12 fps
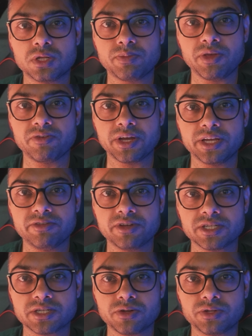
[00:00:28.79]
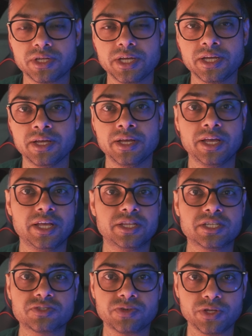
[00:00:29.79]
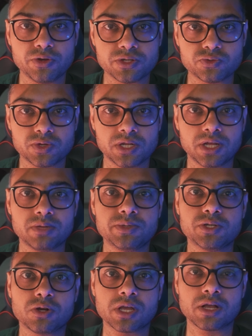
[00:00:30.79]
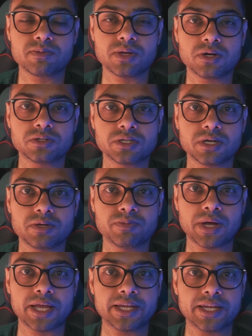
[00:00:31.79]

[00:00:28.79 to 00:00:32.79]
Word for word: the BYD fans out there. In this video as well, I'll be talking about my